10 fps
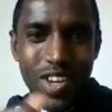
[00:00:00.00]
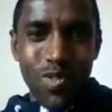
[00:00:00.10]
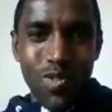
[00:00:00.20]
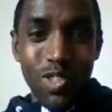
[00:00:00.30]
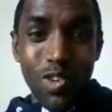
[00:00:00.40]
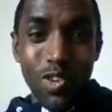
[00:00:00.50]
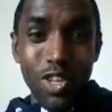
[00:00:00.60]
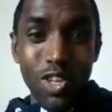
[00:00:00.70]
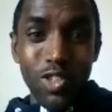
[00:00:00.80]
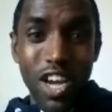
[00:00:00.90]
When you
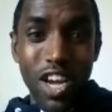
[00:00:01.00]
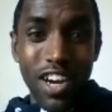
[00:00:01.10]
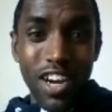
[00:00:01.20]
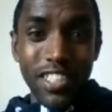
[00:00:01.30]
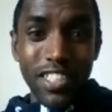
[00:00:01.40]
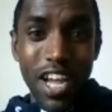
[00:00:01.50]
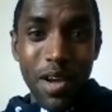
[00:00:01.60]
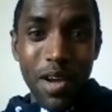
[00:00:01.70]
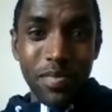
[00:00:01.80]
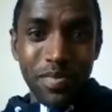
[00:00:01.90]
wash your right
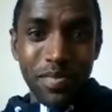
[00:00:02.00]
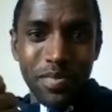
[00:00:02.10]
arm,